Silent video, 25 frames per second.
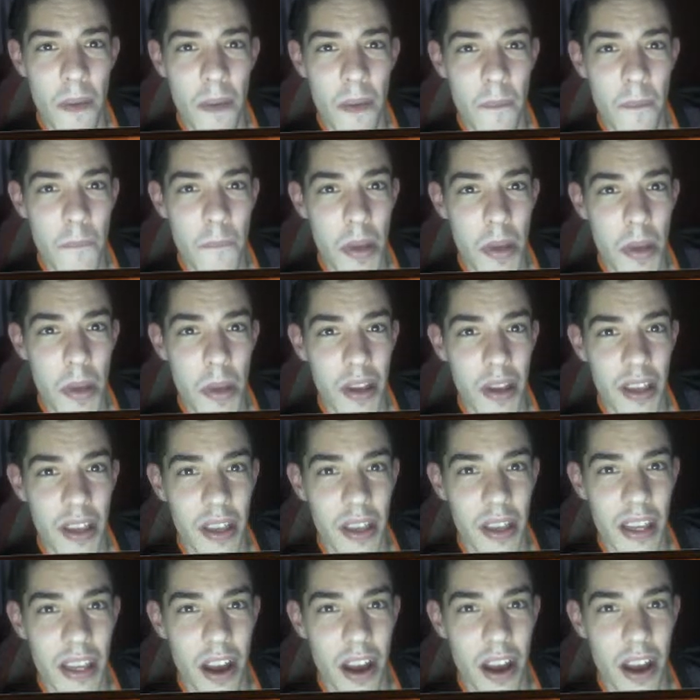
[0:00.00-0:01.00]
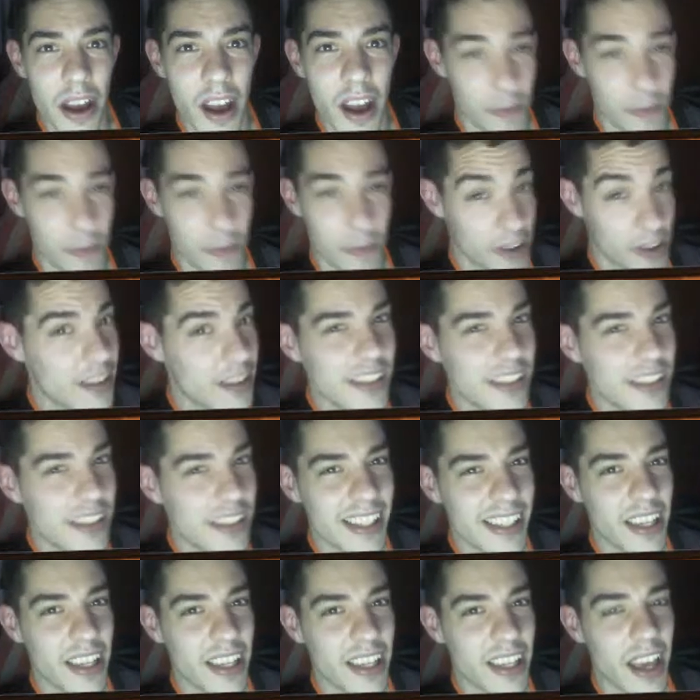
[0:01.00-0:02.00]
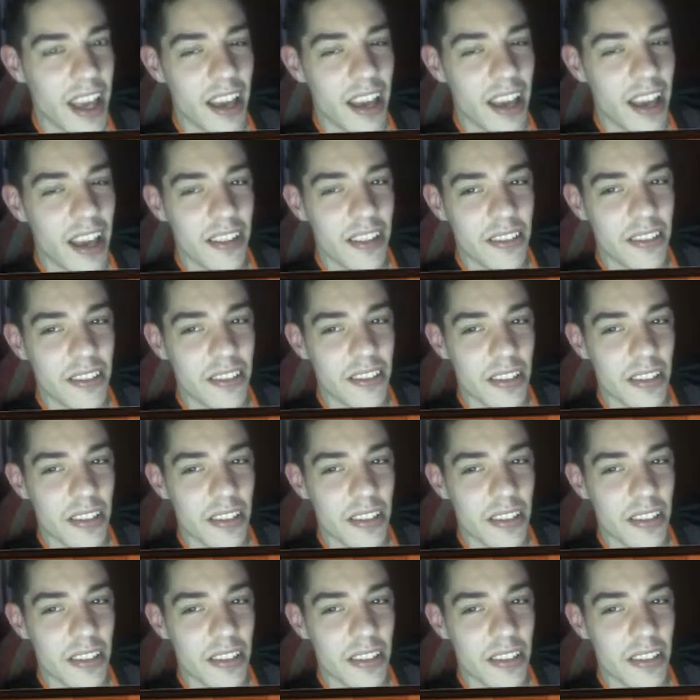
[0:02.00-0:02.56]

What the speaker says: but I'm very sick, and